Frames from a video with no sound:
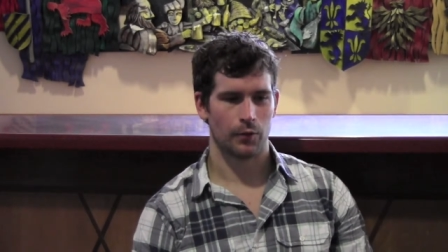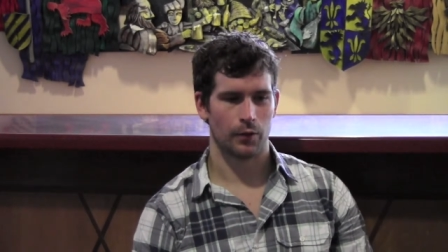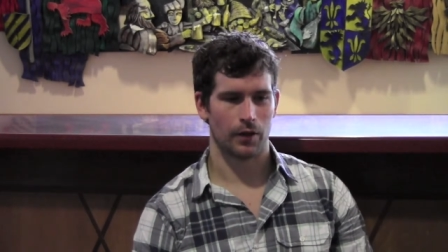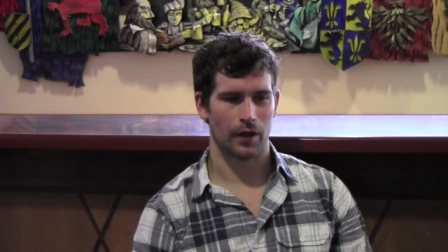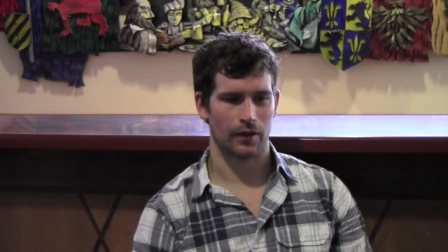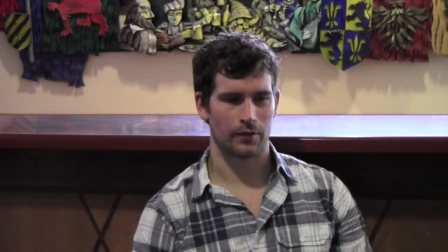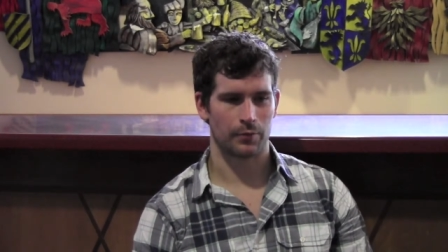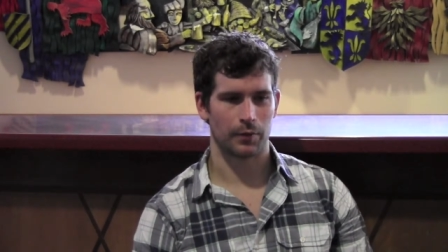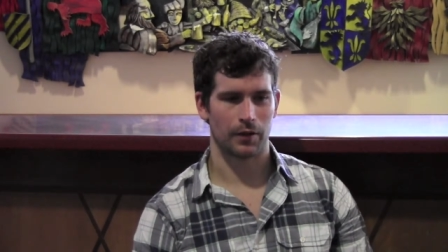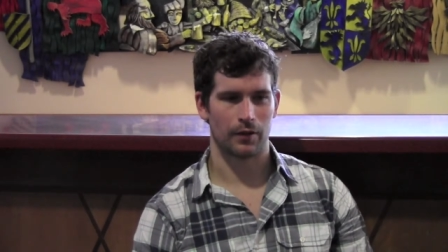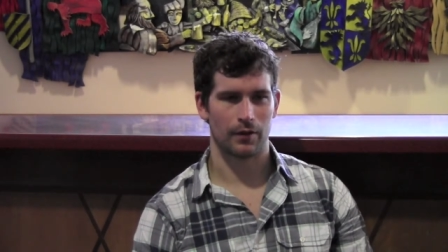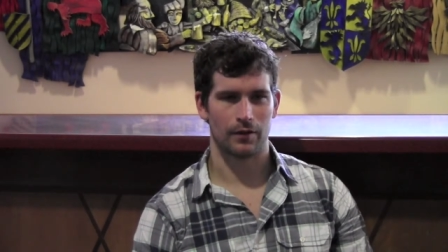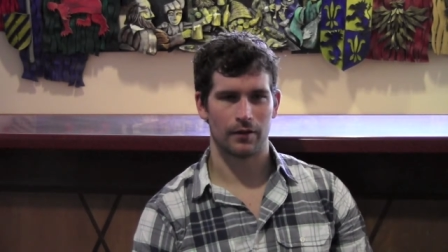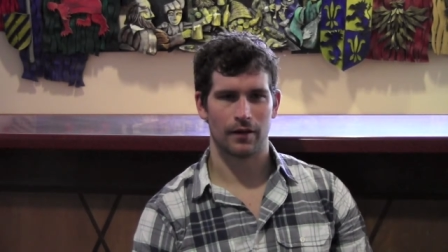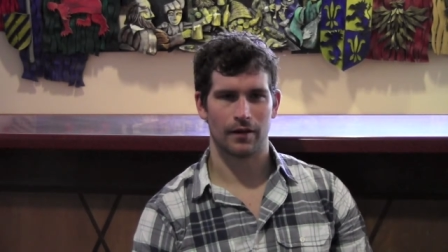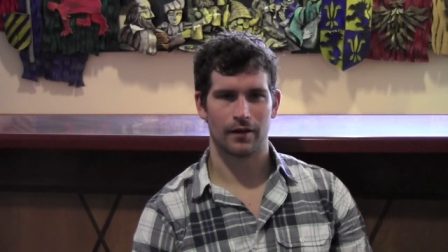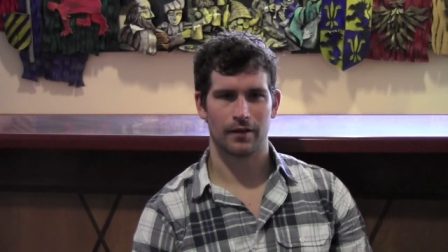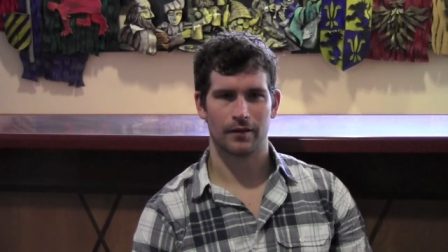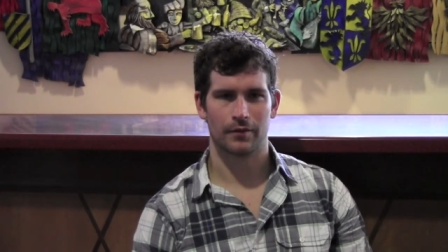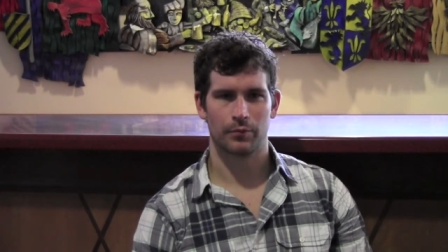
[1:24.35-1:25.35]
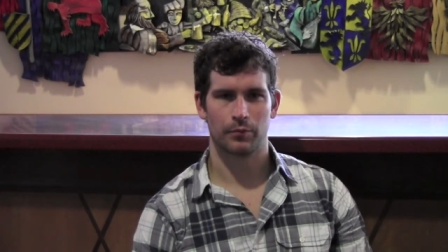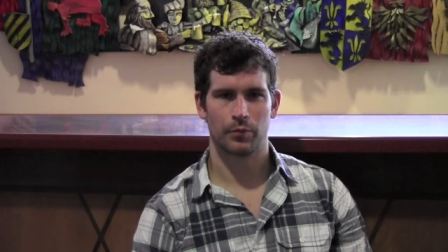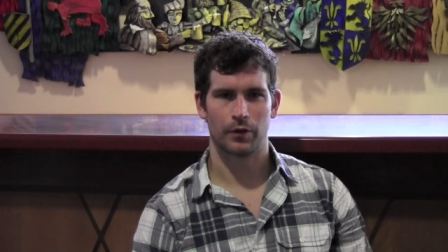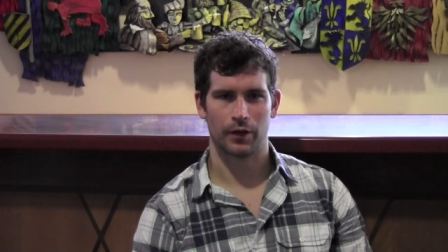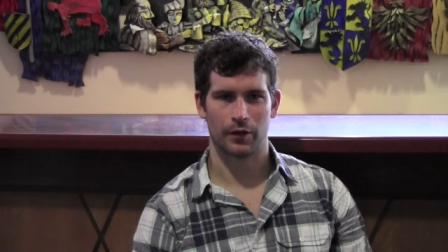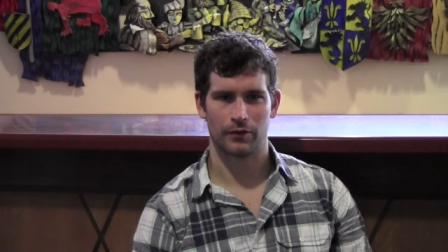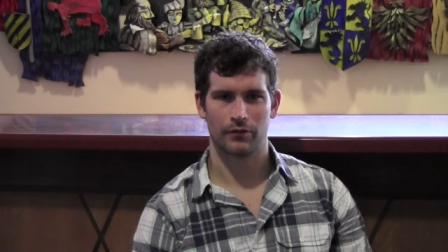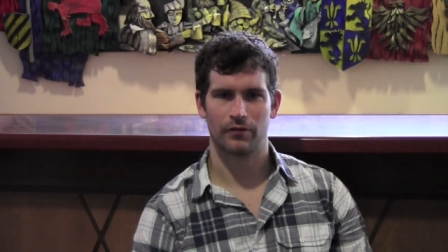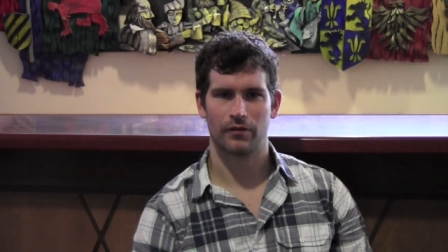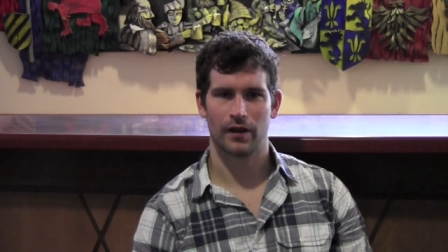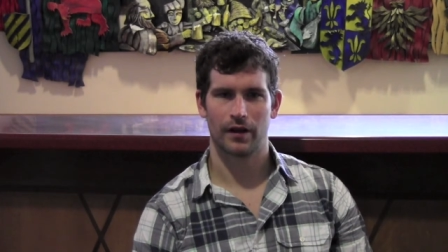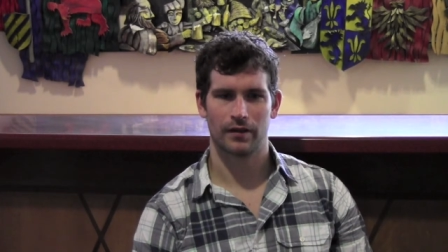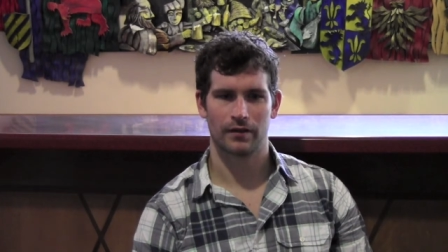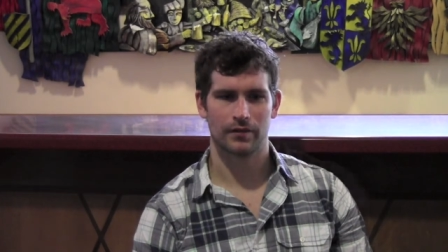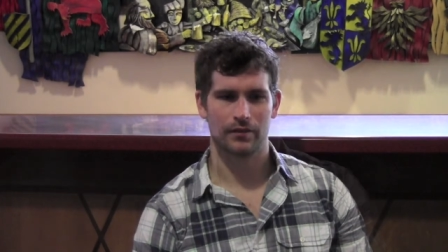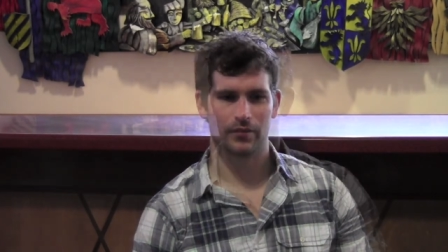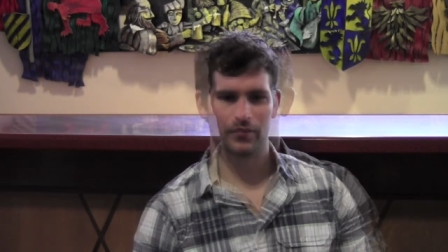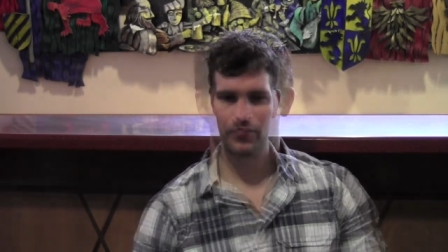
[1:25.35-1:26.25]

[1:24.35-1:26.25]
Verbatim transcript: we got to be uh, pretty good friends.